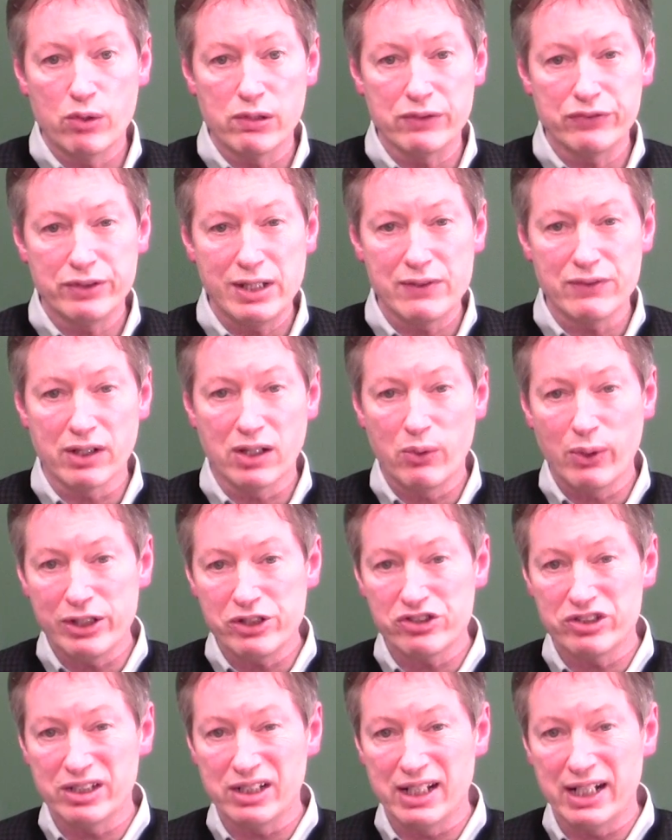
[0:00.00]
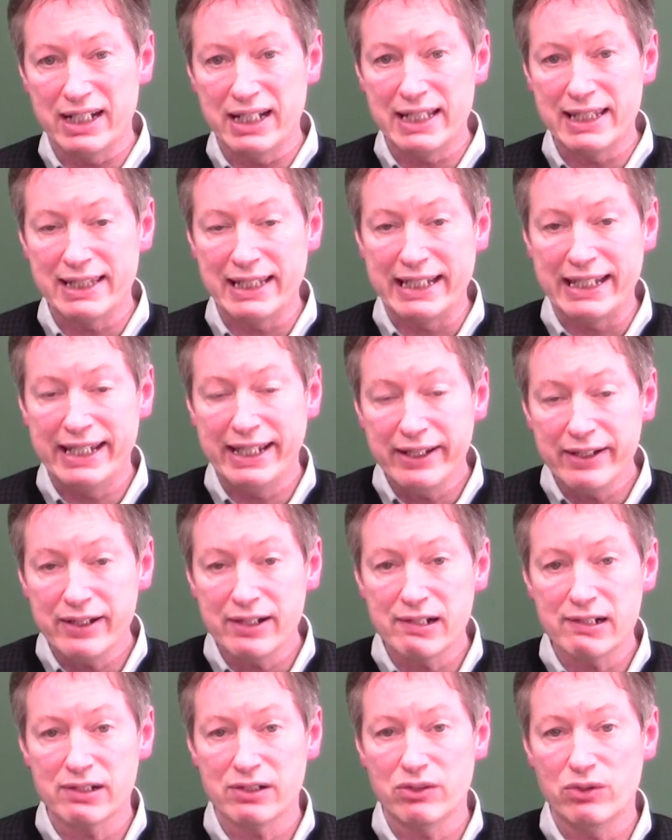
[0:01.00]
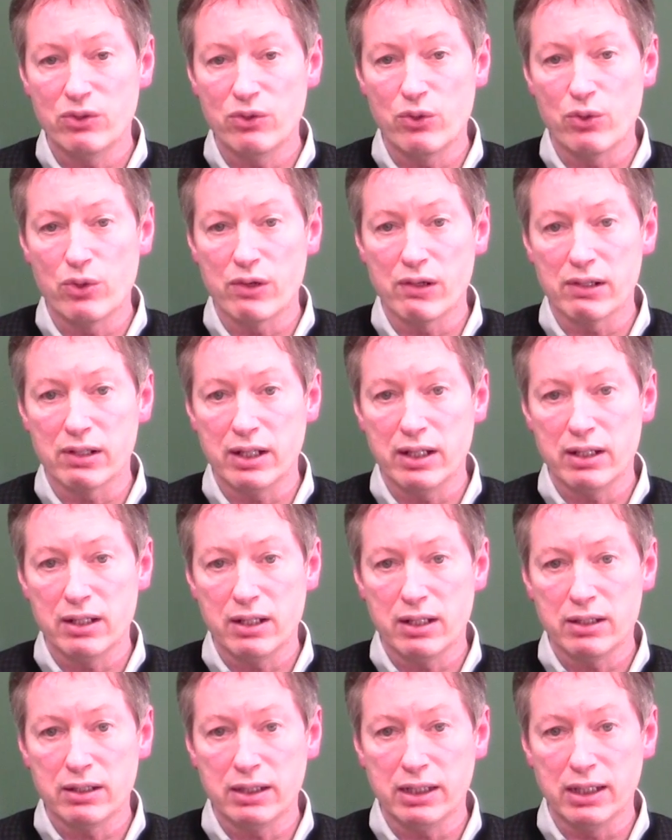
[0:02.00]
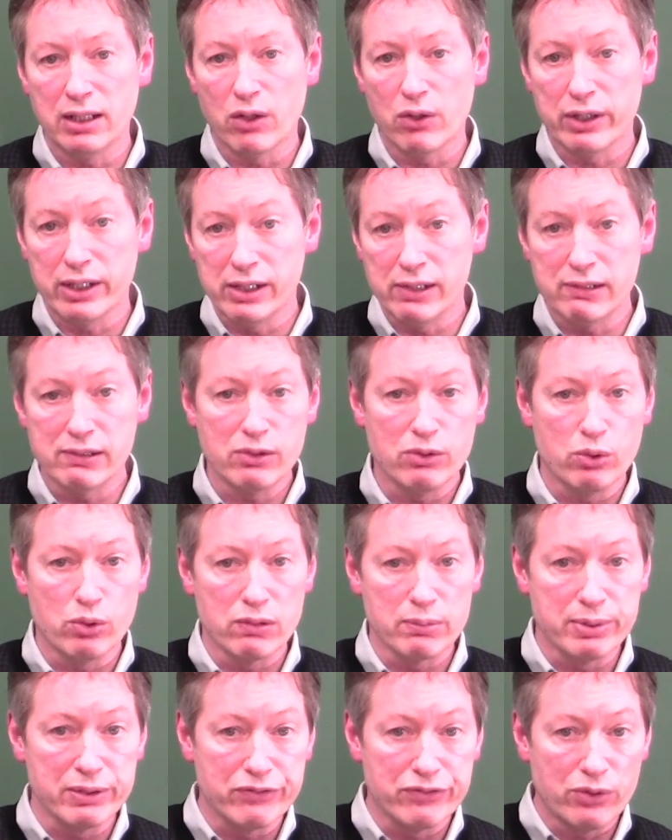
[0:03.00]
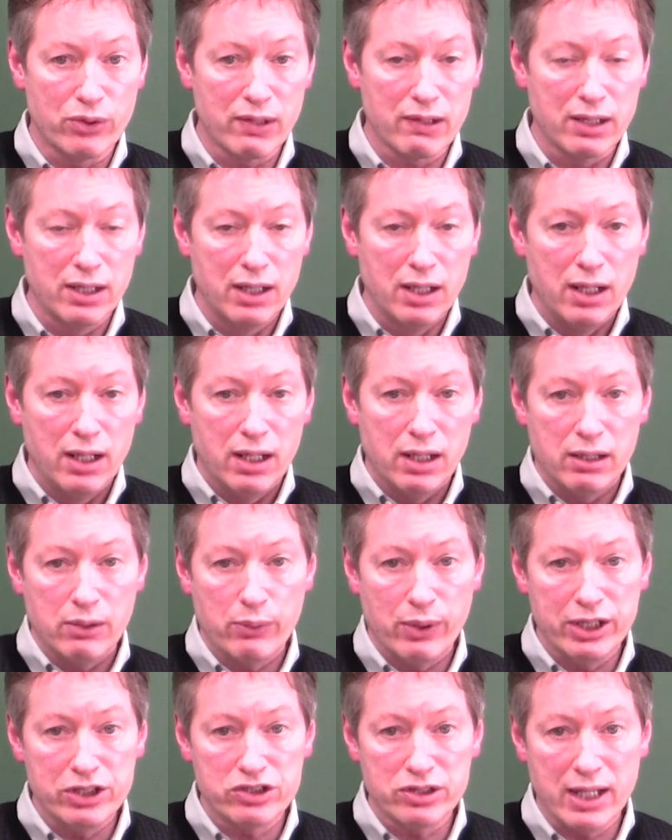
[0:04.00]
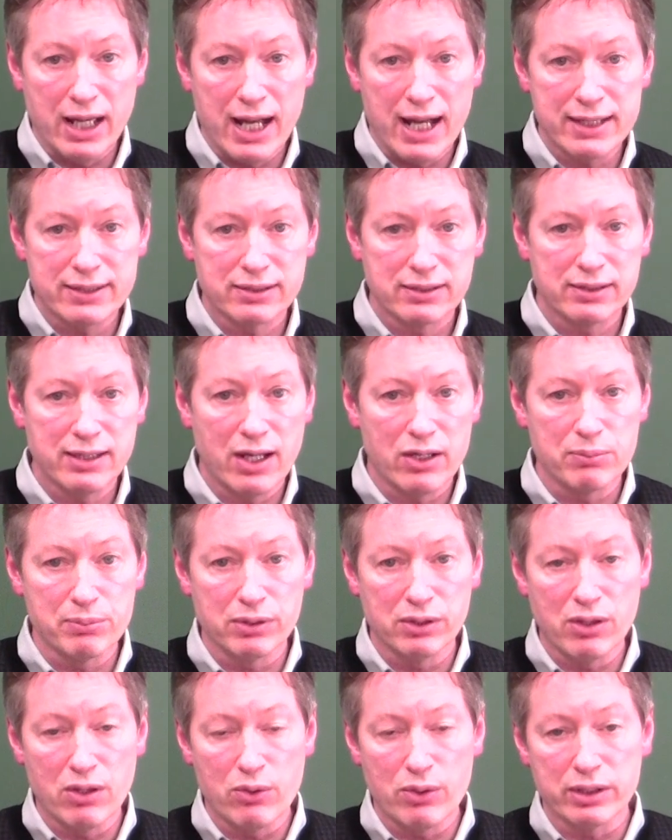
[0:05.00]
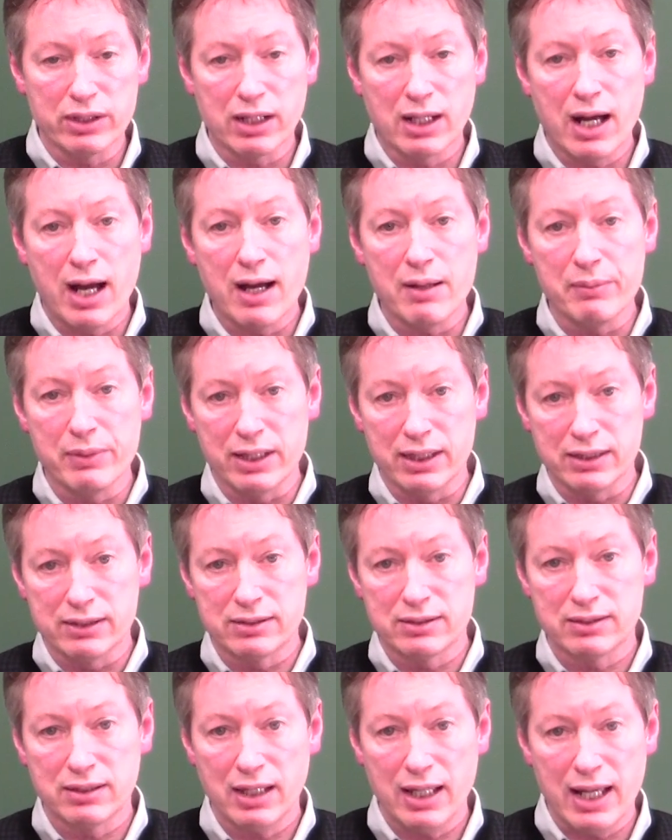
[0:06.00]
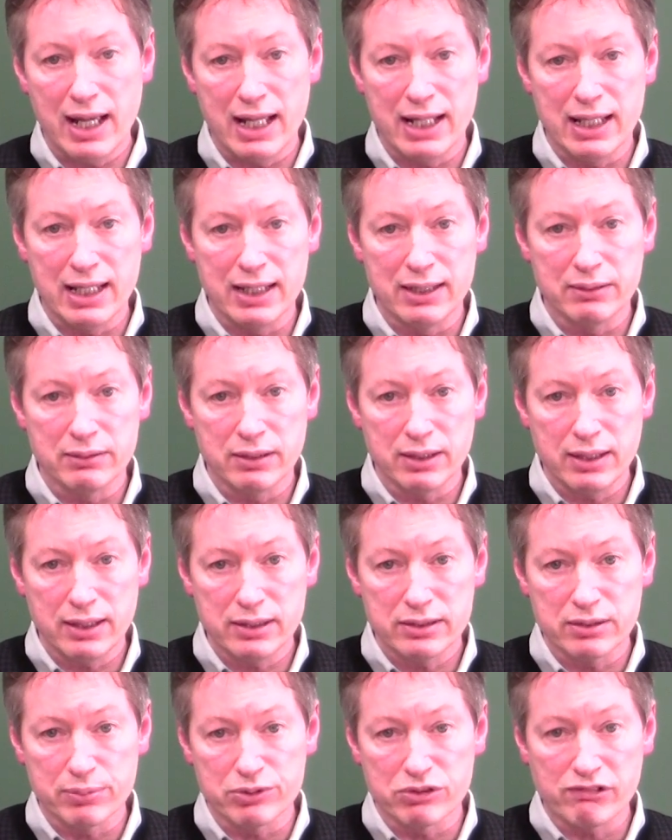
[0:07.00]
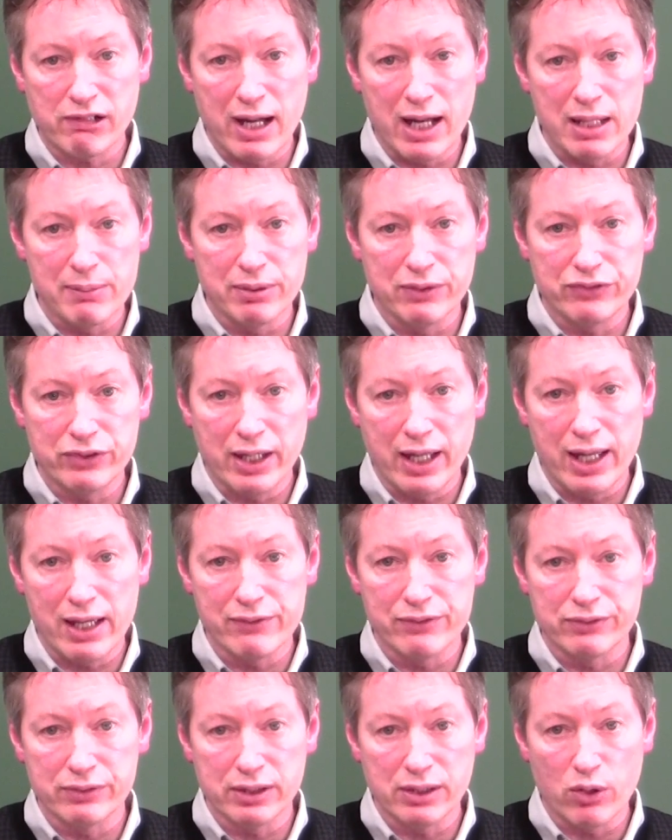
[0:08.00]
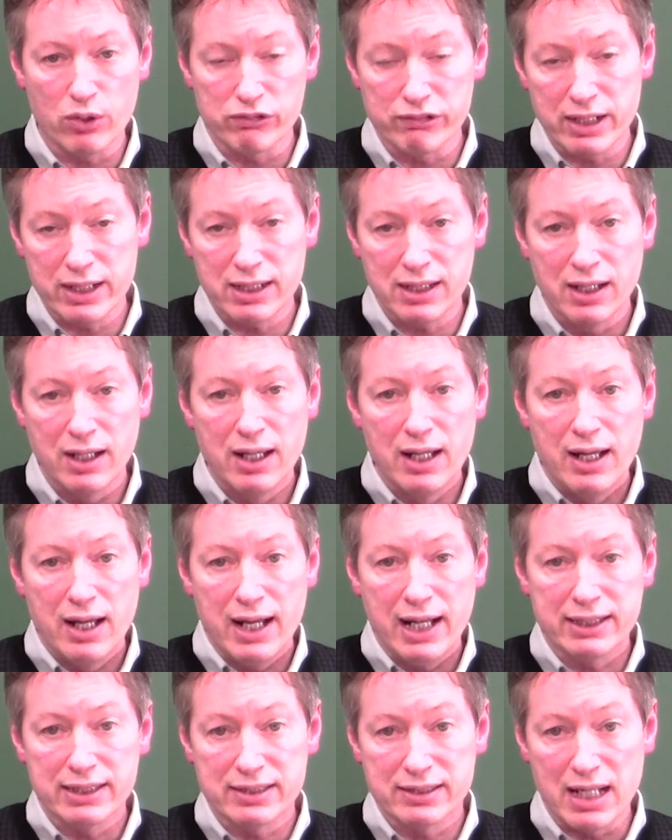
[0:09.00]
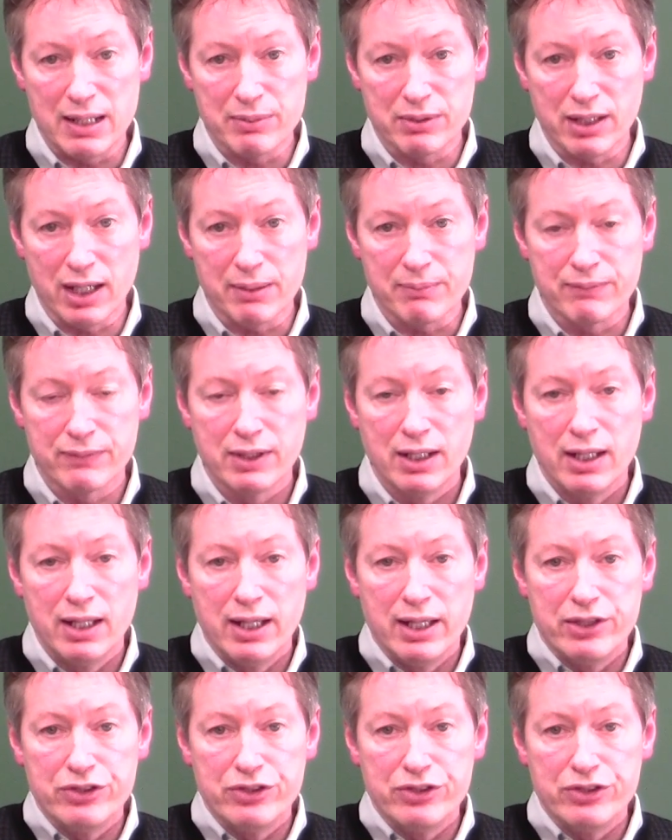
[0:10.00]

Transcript: Or if you have a question on anything here or before, why don't you ask down below in the comments and subscribe if you haven't already at the same time.